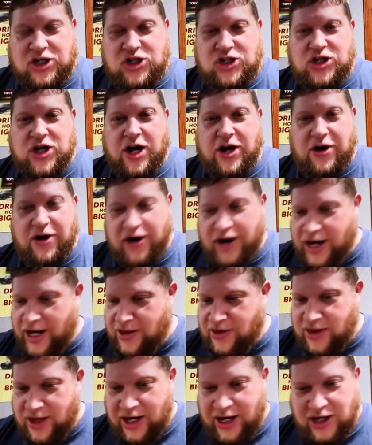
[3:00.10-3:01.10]
shudder
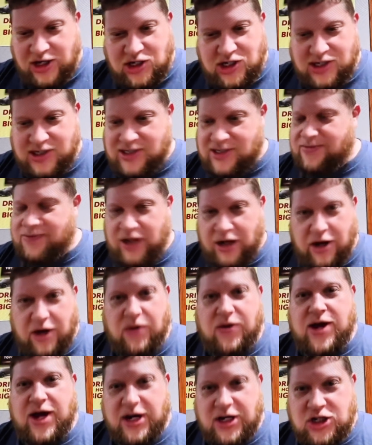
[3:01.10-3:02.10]
and then it just, you
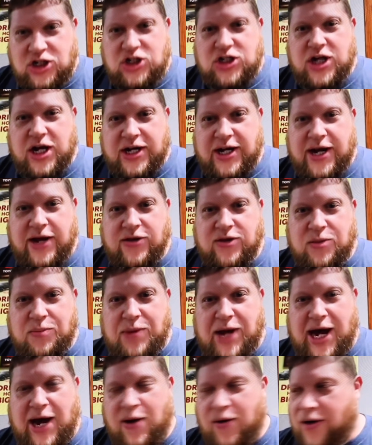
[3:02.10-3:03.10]
know, kind of shut down the
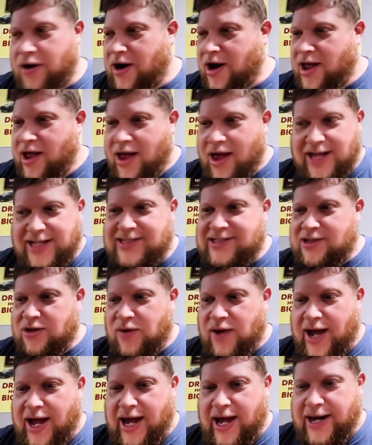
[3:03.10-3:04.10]
power. I
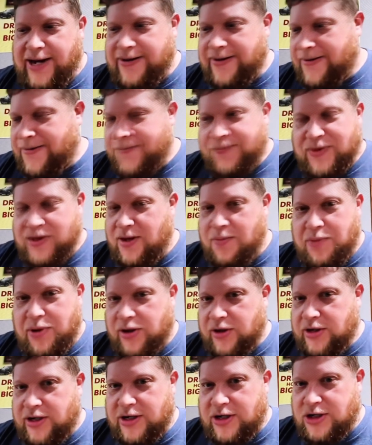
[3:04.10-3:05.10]
still had the
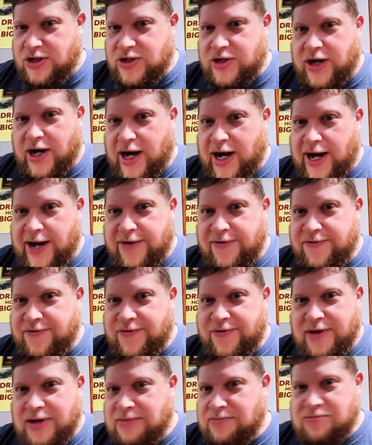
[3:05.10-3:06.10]
ability to
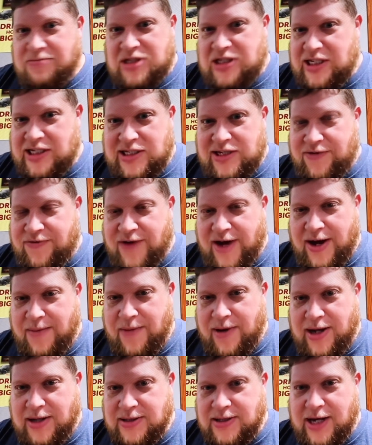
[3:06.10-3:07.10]
drive 65
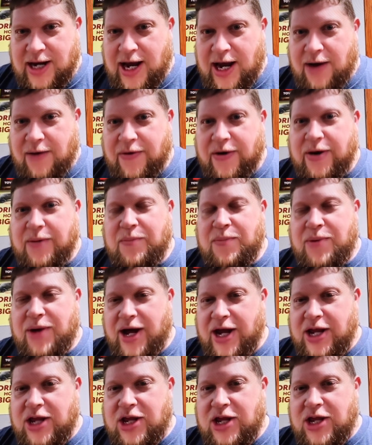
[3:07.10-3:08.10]
miles an hour,
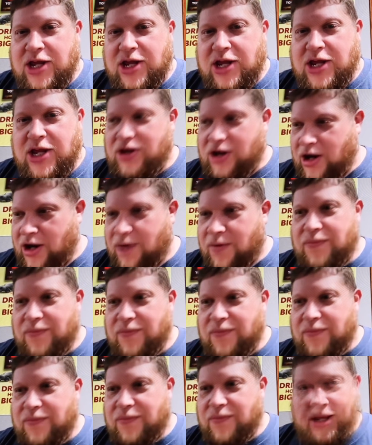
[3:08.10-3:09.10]
but you, you know,
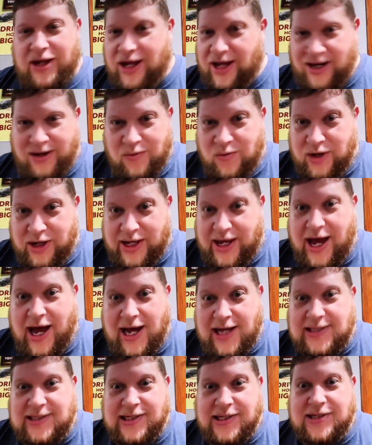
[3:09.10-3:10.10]
I, I didn't want to
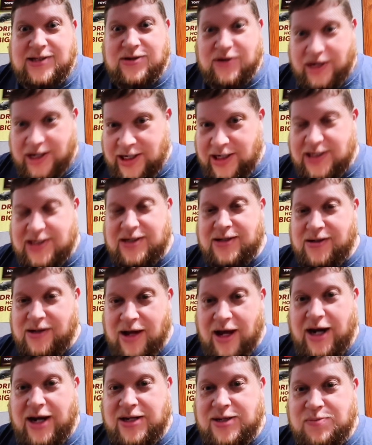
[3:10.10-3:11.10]
gas it. So I yeah. just,
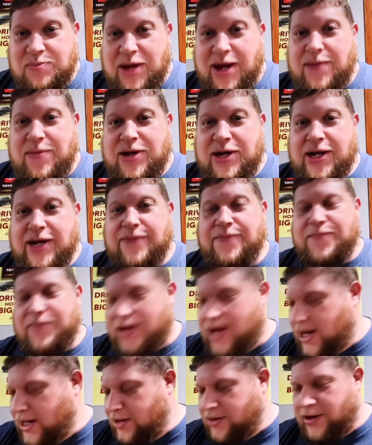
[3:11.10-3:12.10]
I just babied
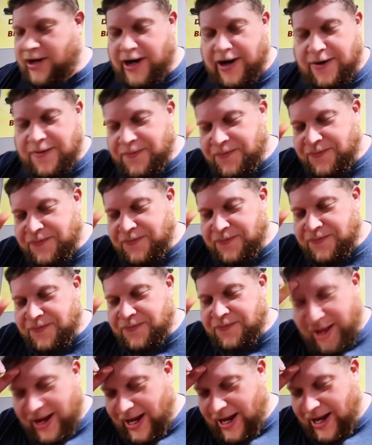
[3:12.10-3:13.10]
it, got it there.
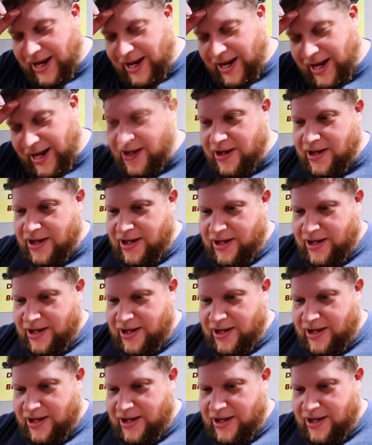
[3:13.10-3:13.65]
And